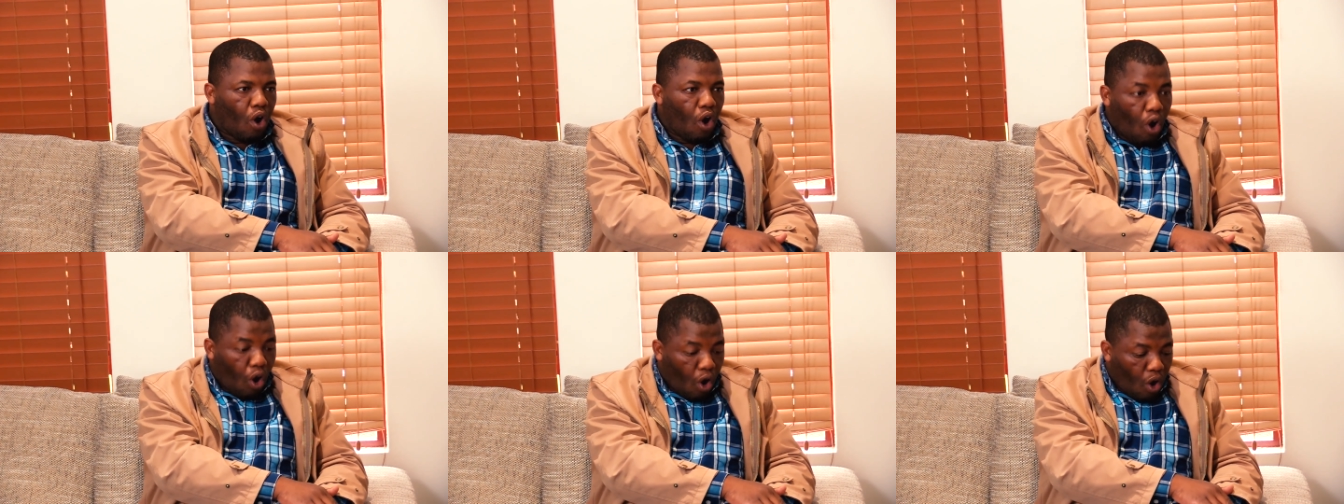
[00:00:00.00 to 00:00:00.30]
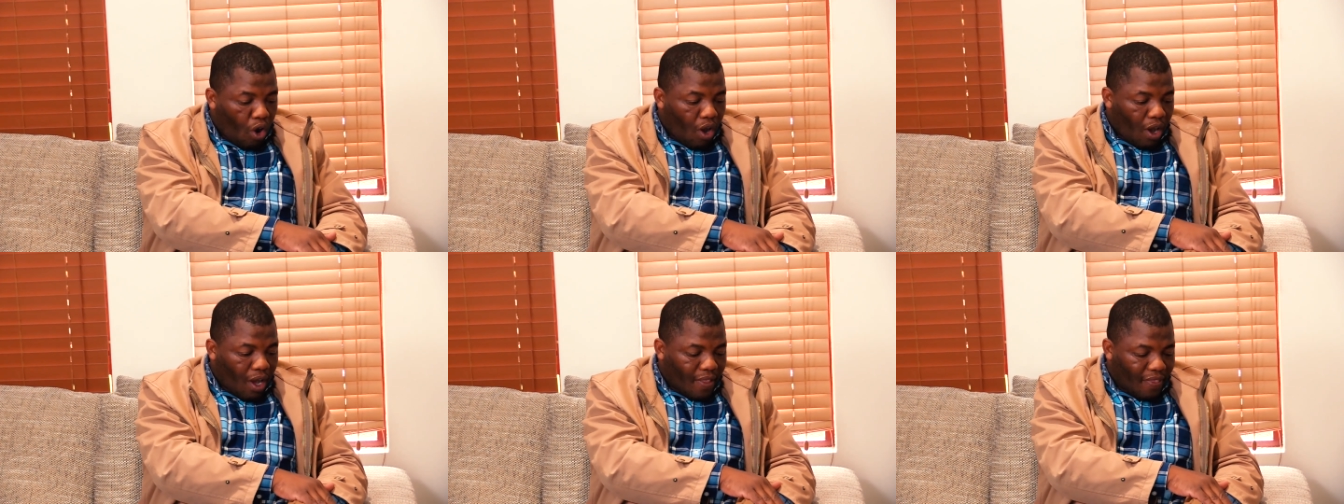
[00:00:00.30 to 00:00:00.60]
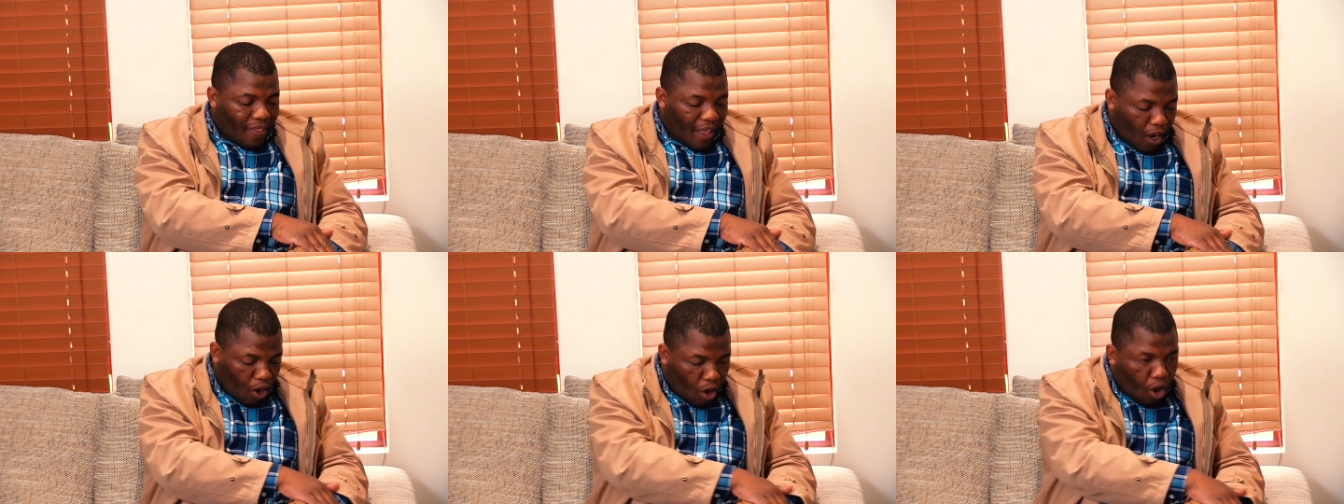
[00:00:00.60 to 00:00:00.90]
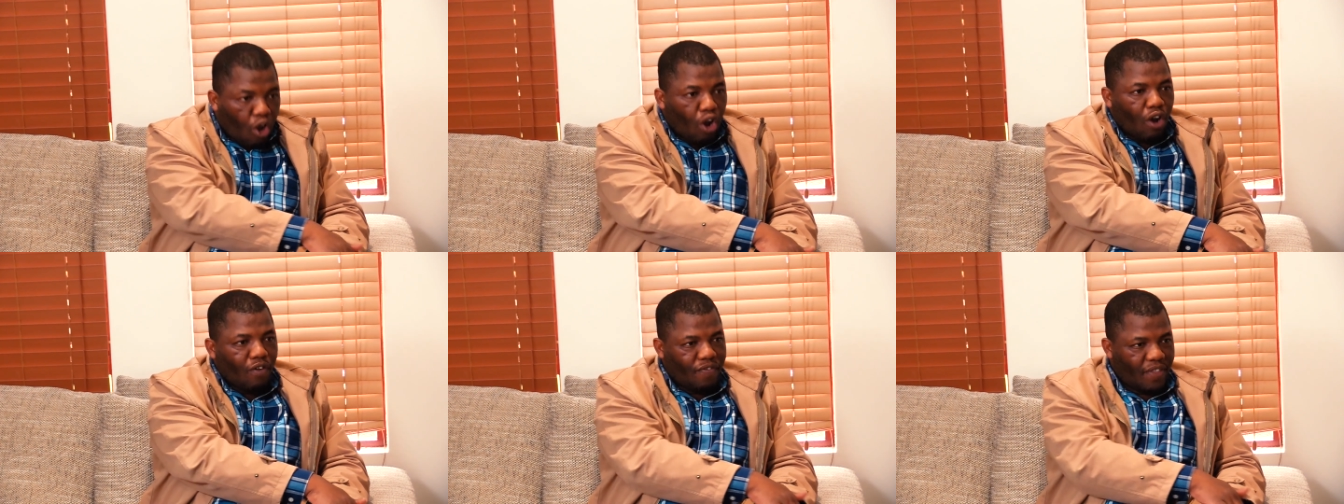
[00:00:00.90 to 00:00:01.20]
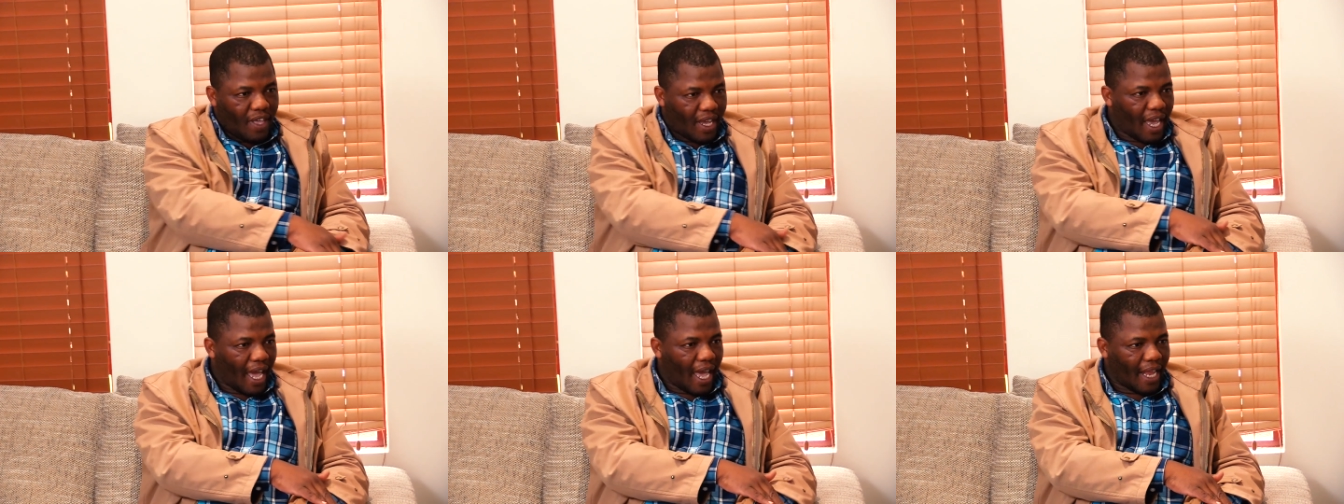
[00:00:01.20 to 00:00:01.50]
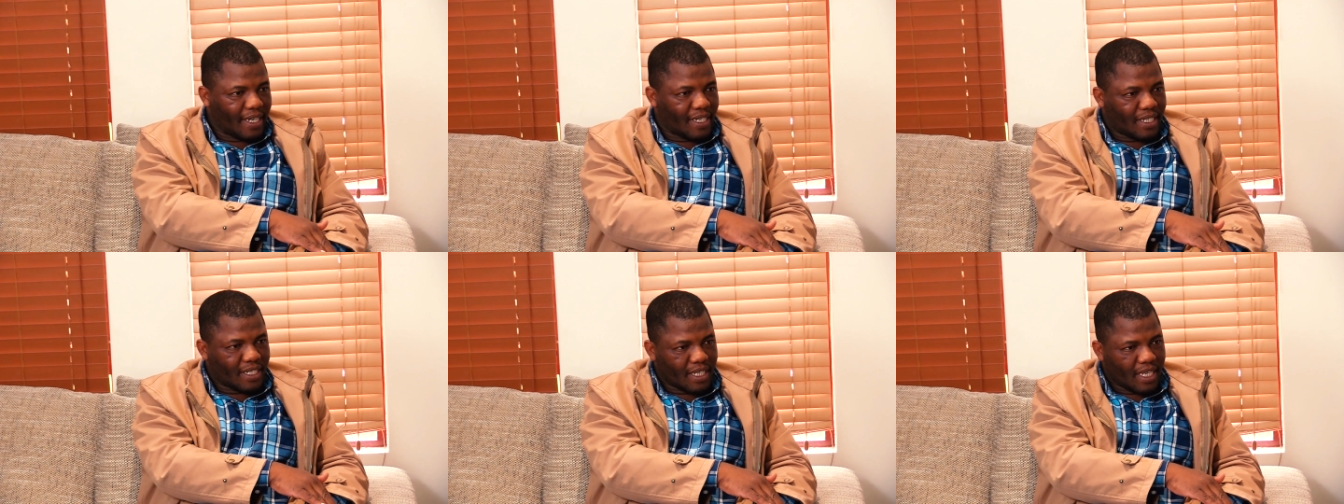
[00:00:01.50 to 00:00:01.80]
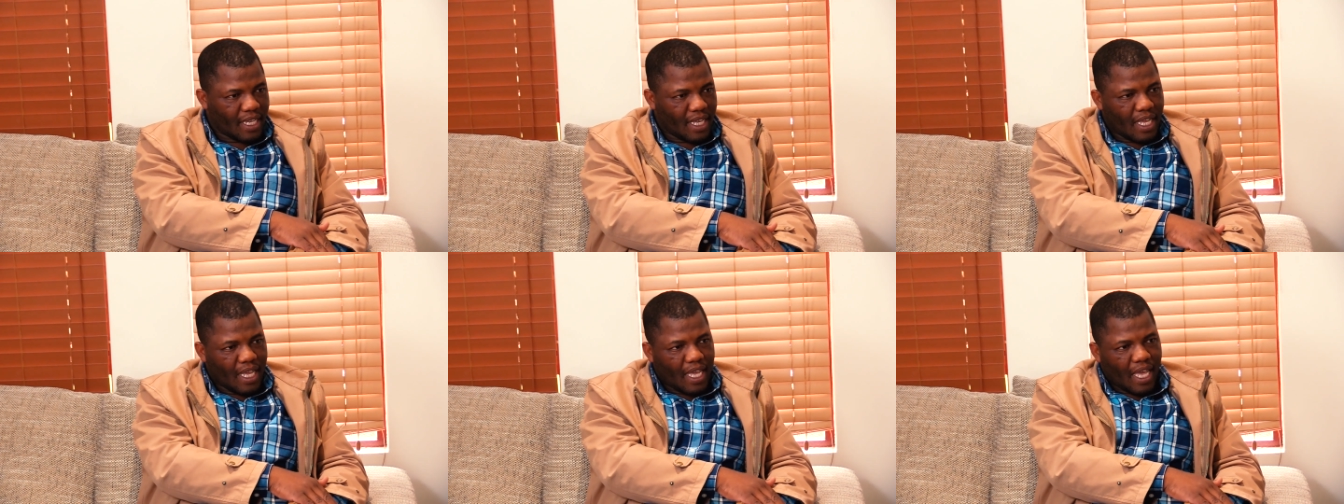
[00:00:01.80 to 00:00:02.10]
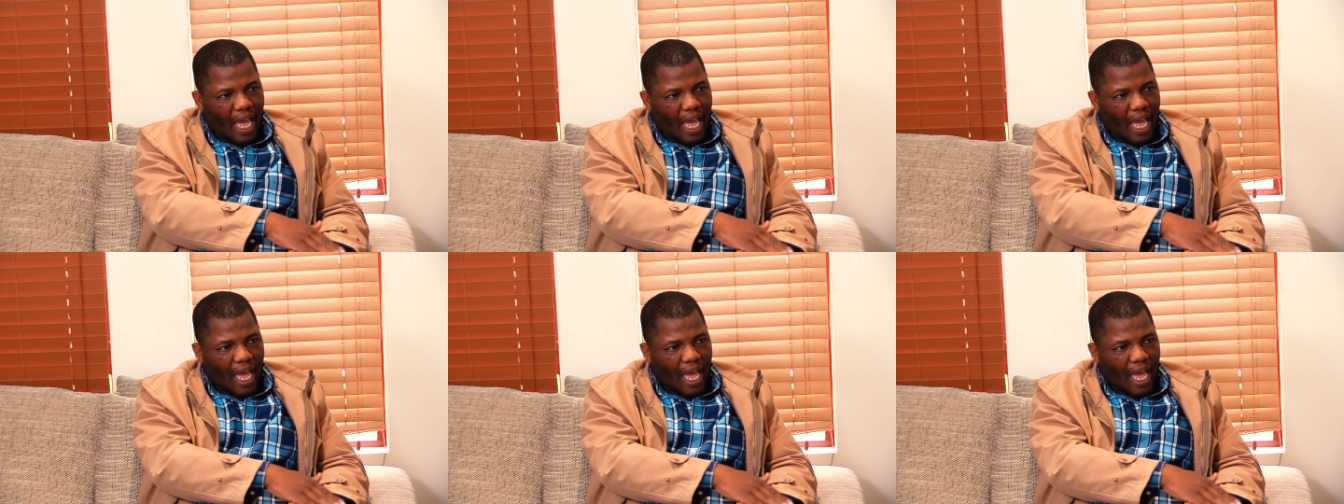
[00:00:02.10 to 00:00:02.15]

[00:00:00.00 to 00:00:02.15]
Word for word: or the law of the country.